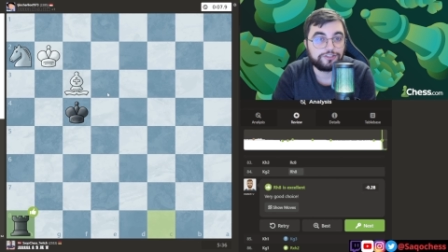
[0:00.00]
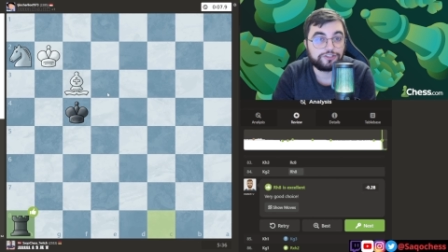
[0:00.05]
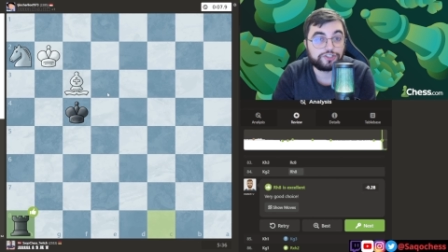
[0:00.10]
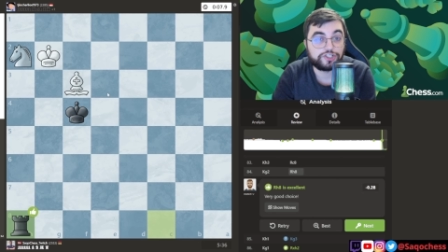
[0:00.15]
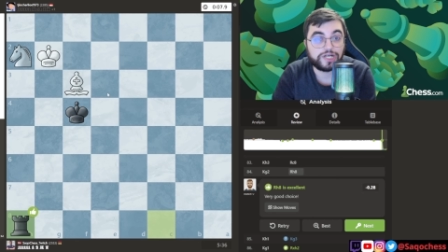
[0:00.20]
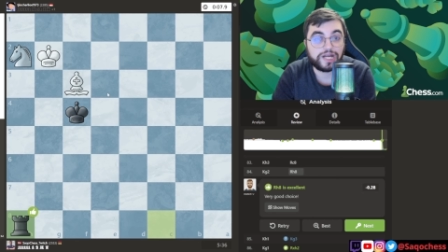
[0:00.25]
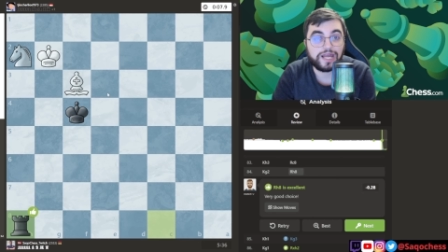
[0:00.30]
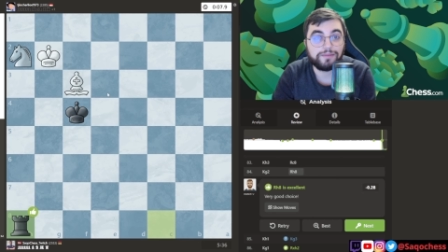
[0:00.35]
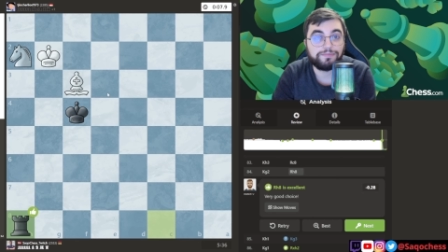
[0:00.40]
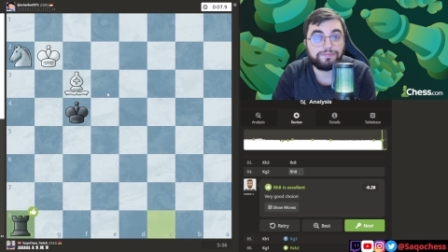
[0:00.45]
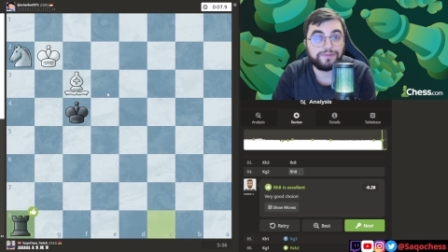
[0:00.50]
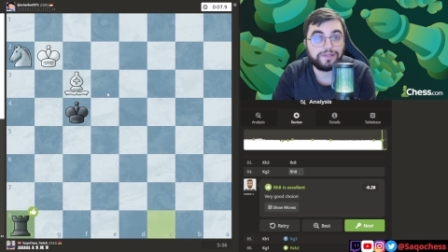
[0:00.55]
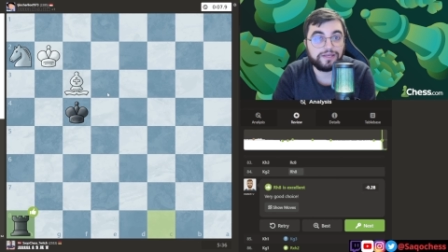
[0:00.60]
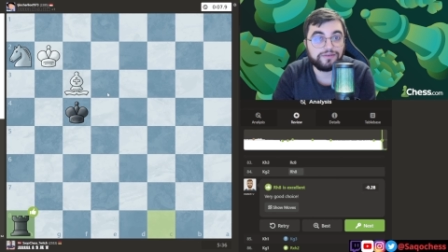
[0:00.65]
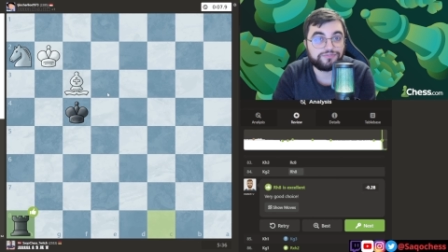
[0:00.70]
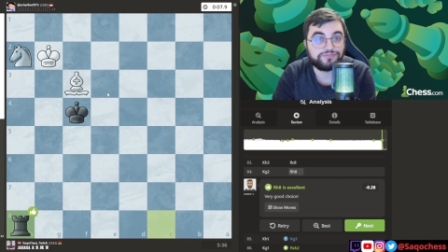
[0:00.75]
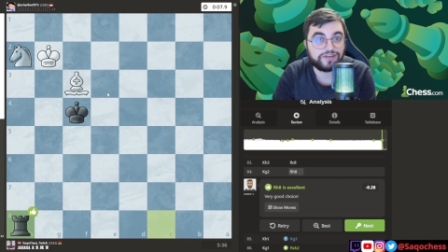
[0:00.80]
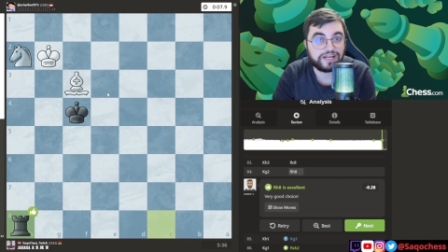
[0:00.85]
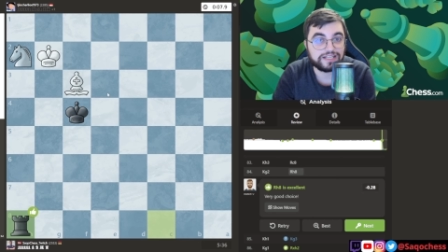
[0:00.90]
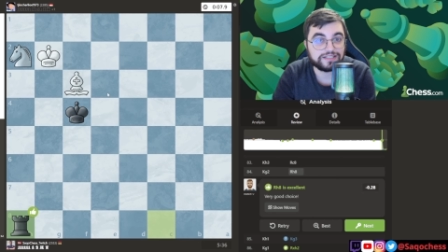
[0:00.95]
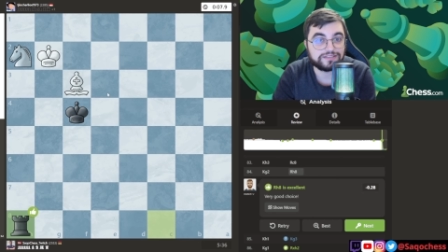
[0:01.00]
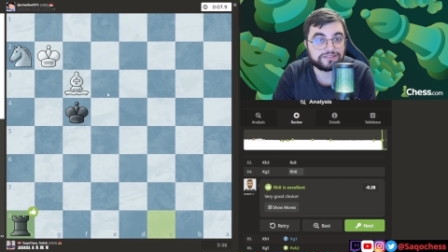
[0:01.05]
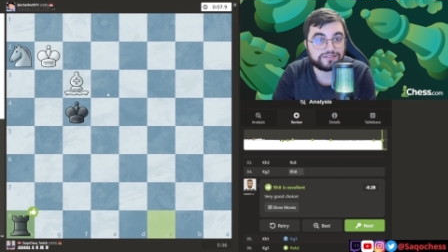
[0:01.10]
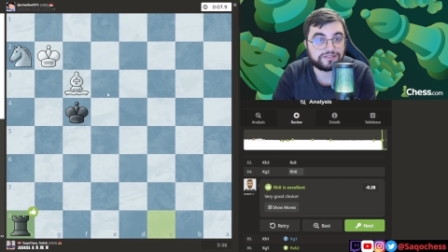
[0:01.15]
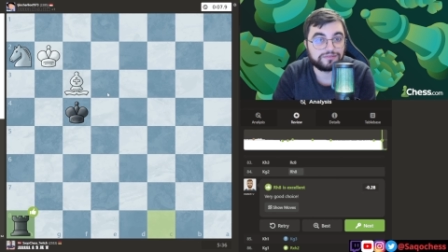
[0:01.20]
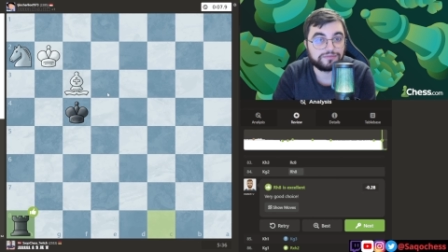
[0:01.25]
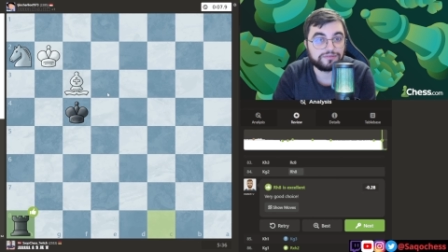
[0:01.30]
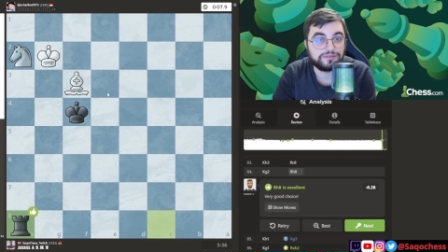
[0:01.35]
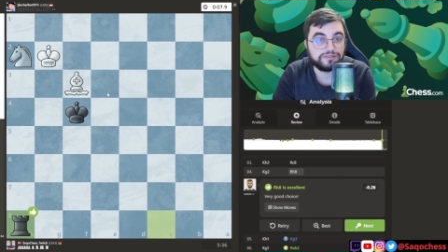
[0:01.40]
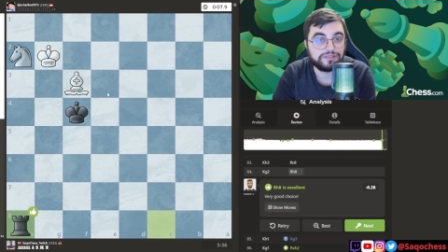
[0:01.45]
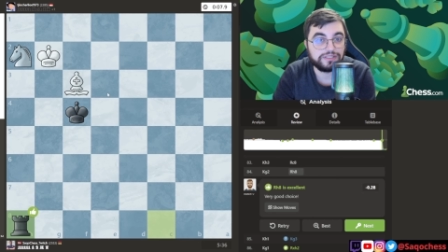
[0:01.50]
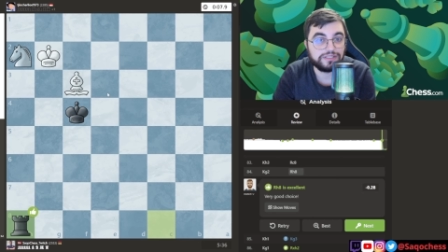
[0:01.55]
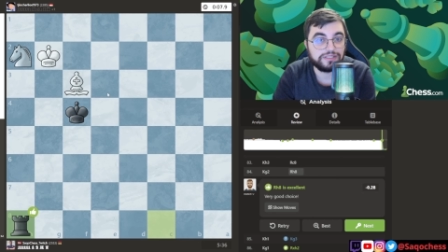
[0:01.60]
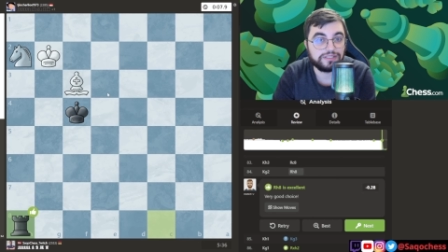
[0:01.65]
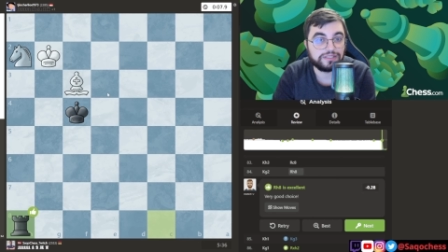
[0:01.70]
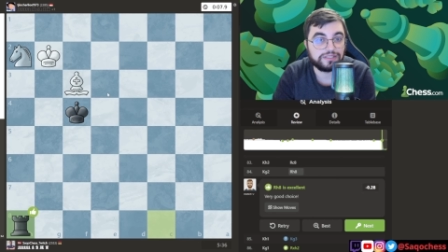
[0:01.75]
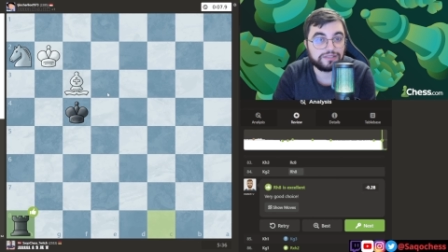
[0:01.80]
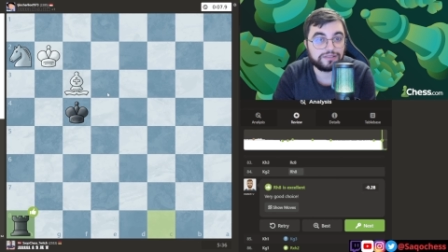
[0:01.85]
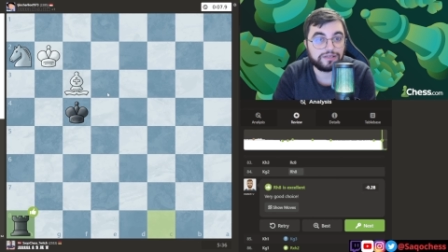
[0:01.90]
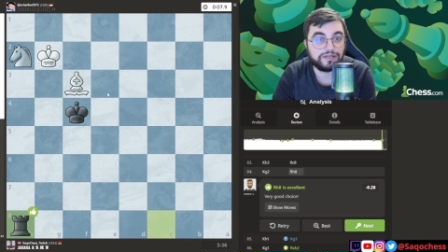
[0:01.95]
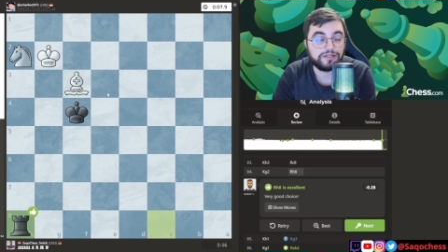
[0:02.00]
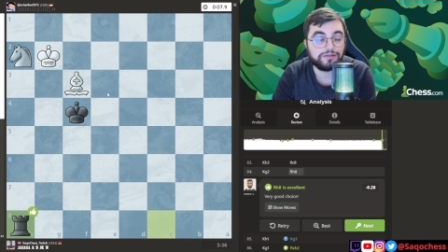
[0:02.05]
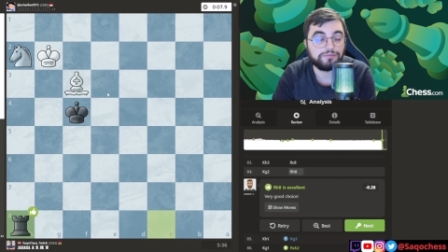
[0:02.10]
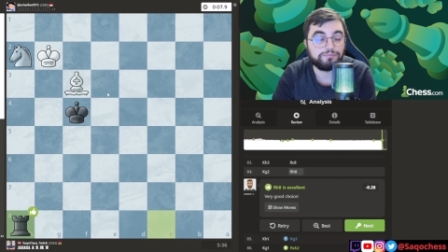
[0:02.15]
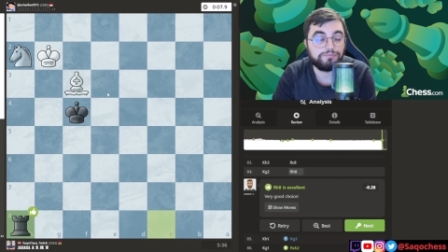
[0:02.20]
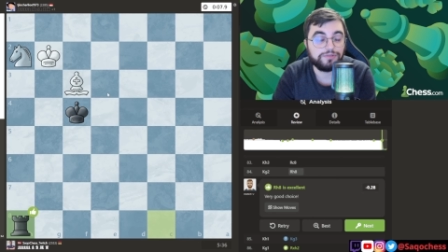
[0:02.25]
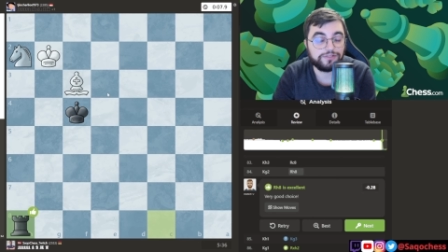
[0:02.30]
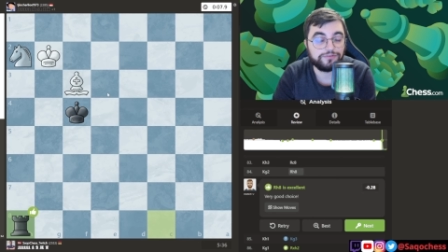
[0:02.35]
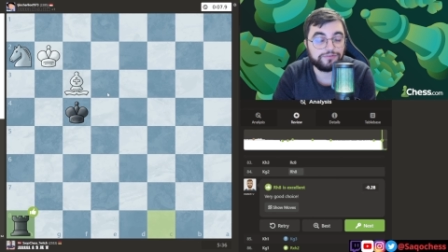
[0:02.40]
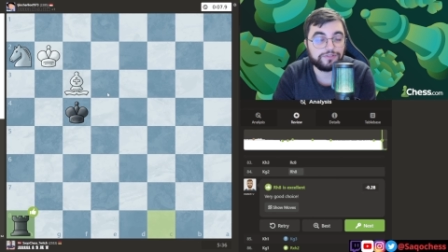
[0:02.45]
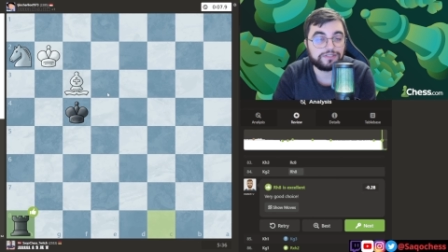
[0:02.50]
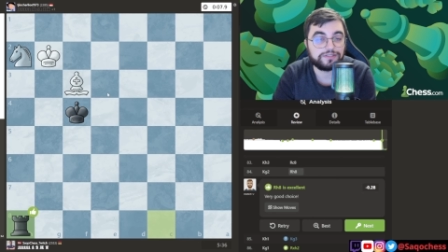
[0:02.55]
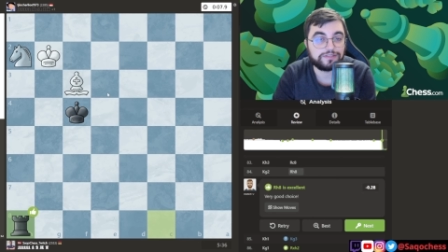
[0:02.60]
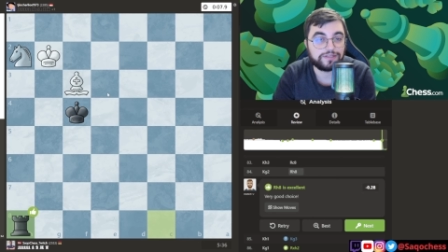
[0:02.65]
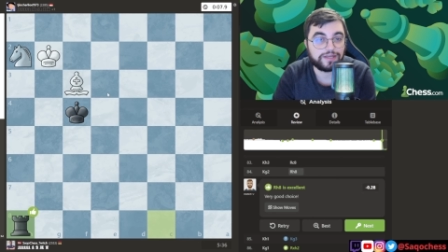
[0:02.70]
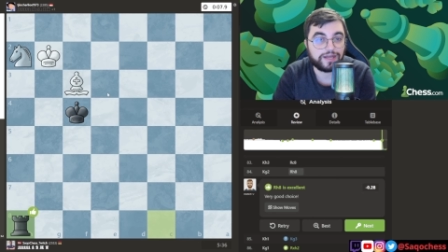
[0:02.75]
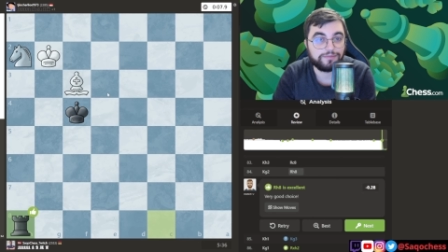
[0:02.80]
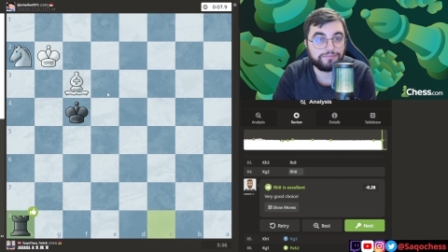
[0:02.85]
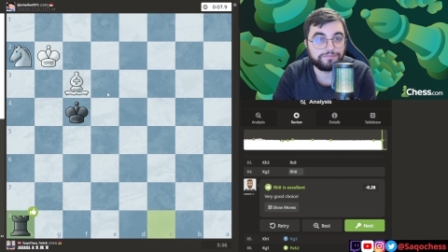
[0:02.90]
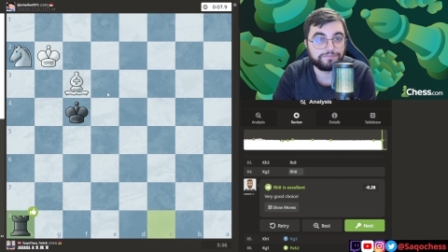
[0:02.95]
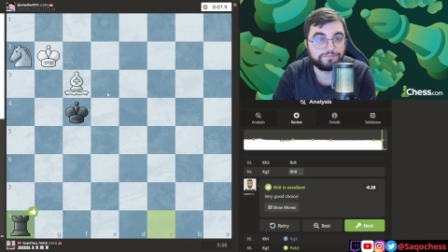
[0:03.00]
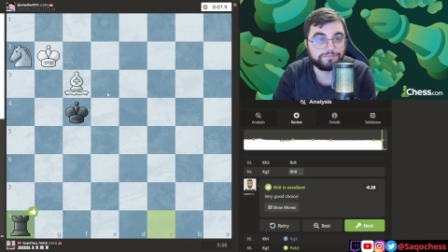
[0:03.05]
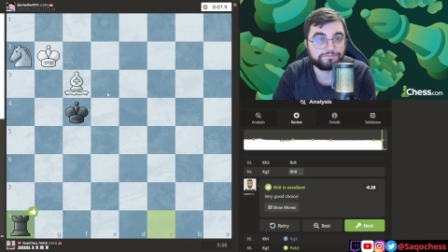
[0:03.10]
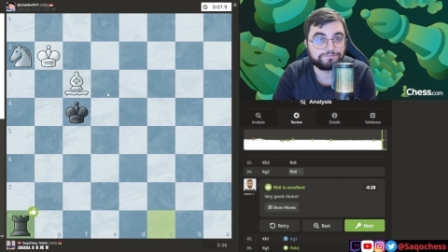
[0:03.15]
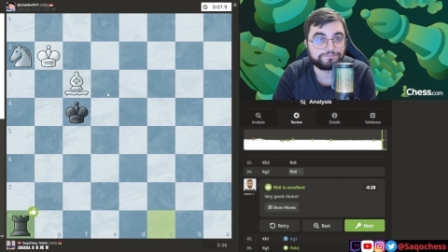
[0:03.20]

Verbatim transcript: Try play faster and beat with time.